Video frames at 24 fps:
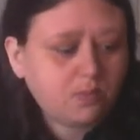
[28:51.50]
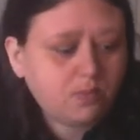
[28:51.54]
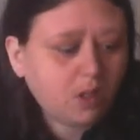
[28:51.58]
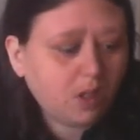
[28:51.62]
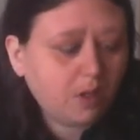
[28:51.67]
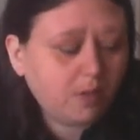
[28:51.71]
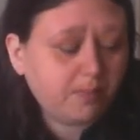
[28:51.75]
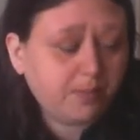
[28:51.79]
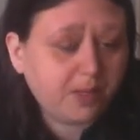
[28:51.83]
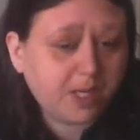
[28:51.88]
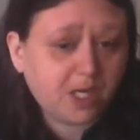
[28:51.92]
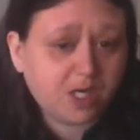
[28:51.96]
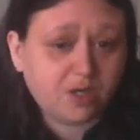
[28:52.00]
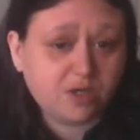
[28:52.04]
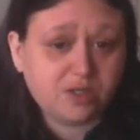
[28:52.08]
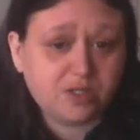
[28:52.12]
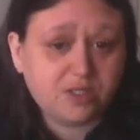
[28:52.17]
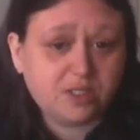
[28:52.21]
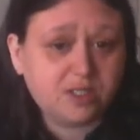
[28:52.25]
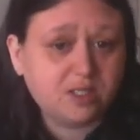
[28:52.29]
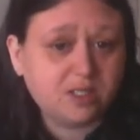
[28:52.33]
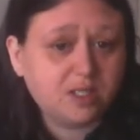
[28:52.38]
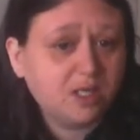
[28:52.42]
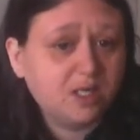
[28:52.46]

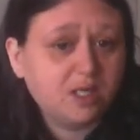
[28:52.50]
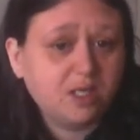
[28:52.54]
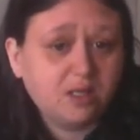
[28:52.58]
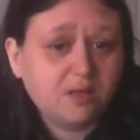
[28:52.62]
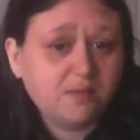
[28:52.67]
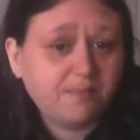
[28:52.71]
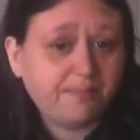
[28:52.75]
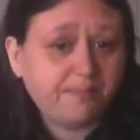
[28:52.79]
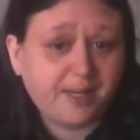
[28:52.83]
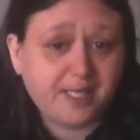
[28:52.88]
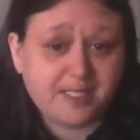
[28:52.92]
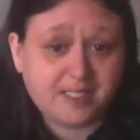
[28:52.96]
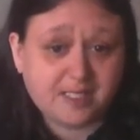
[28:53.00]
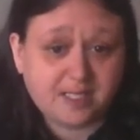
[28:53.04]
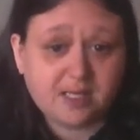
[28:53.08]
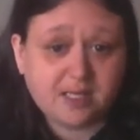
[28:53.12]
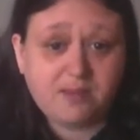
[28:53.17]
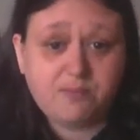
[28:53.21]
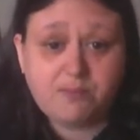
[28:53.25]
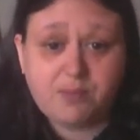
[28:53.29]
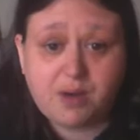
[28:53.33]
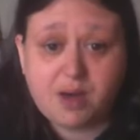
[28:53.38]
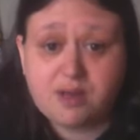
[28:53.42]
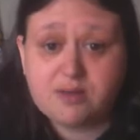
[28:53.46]
because my
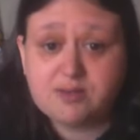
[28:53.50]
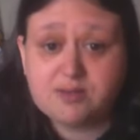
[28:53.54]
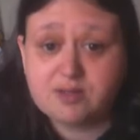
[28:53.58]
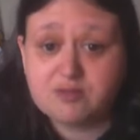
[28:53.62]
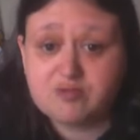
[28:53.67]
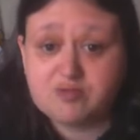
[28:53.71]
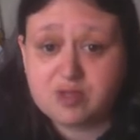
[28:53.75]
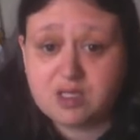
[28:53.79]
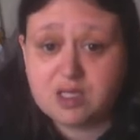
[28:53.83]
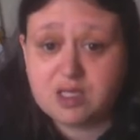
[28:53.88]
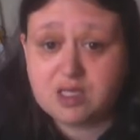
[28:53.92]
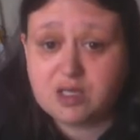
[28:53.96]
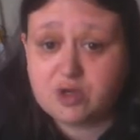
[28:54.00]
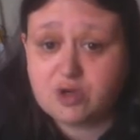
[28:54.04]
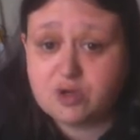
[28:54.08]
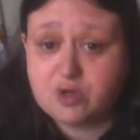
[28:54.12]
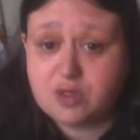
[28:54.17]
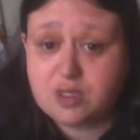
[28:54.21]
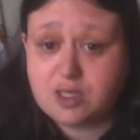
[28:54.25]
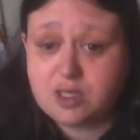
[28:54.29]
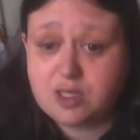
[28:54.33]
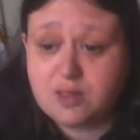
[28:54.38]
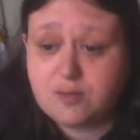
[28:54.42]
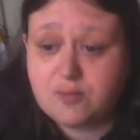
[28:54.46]
sleep pattern is really good
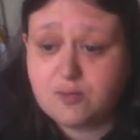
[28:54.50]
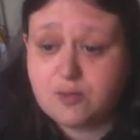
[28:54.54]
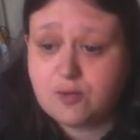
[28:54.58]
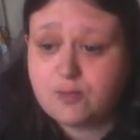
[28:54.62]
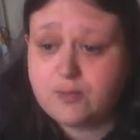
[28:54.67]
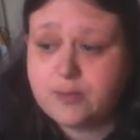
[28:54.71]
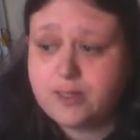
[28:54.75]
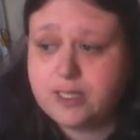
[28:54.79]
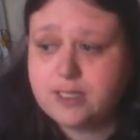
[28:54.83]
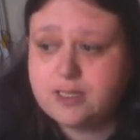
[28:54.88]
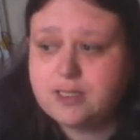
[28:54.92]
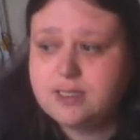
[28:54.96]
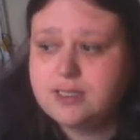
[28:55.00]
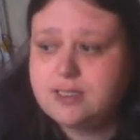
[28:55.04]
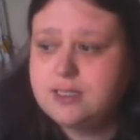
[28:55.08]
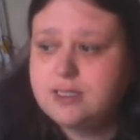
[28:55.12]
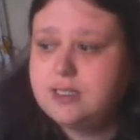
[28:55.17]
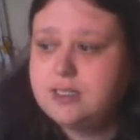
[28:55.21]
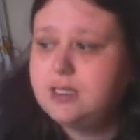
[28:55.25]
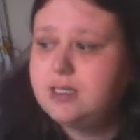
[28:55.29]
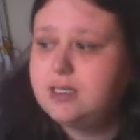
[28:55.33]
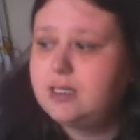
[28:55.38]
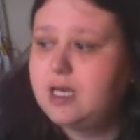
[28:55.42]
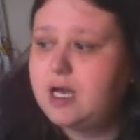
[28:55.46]
at the moment.
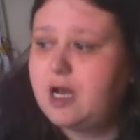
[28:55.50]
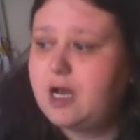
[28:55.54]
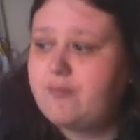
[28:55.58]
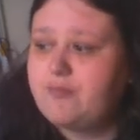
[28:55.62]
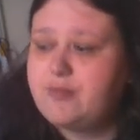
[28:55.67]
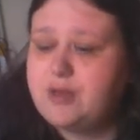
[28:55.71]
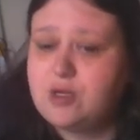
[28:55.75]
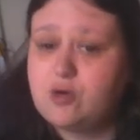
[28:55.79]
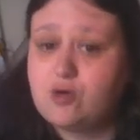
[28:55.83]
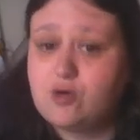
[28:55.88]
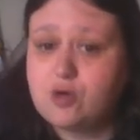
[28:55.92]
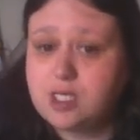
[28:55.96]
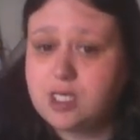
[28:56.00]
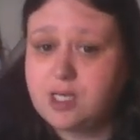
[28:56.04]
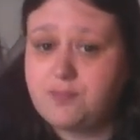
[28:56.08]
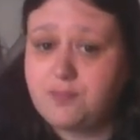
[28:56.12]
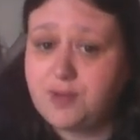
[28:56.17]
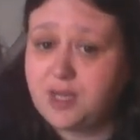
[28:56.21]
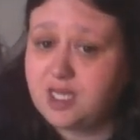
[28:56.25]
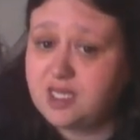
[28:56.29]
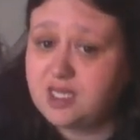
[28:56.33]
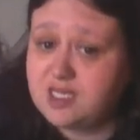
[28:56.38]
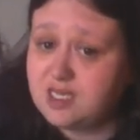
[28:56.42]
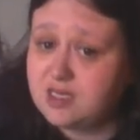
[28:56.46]
I've been going to
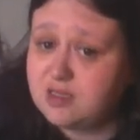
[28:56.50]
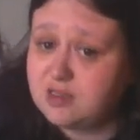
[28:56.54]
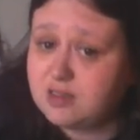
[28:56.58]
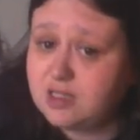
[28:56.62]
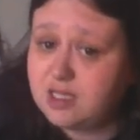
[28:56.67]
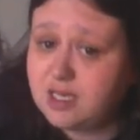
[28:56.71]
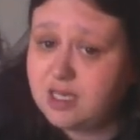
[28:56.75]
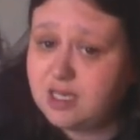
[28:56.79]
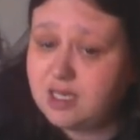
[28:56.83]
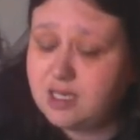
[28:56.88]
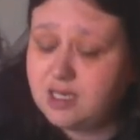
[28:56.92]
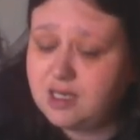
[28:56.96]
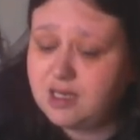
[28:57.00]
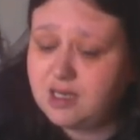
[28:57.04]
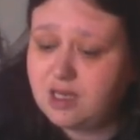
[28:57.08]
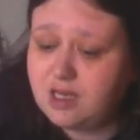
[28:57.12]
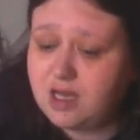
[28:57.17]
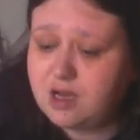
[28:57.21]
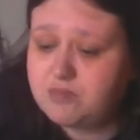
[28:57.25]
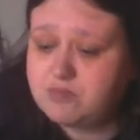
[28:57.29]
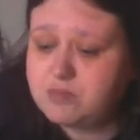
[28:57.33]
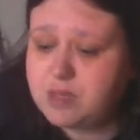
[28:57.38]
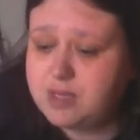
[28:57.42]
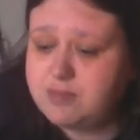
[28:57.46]
bed early.
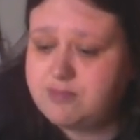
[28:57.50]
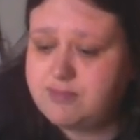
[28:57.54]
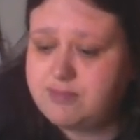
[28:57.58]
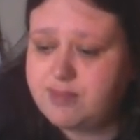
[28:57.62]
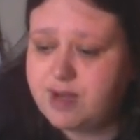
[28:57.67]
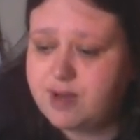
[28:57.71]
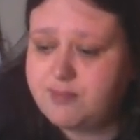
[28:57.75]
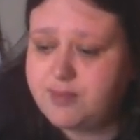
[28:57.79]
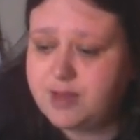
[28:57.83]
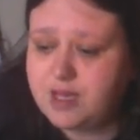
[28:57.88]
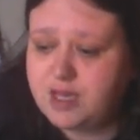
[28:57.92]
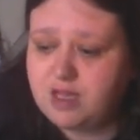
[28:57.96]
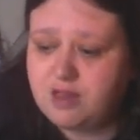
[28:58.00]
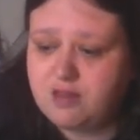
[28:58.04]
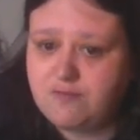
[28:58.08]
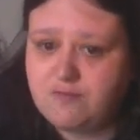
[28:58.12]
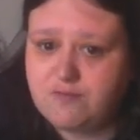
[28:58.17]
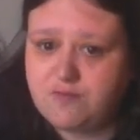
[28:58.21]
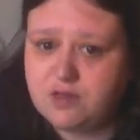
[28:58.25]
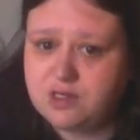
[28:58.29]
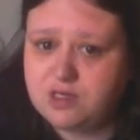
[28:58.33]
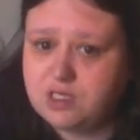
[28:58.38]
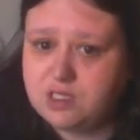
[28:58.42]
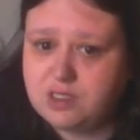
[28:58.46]
I'm in my bed
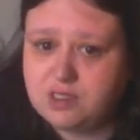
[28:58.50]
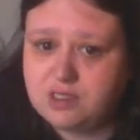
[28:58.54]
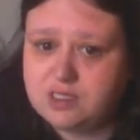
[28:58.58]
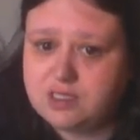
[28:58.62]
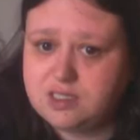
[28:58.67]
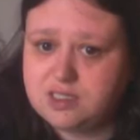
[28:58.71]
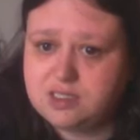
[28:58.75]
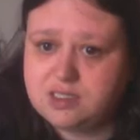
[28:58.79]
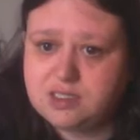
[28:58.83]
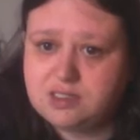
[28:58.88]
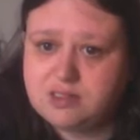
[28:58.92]
for at least,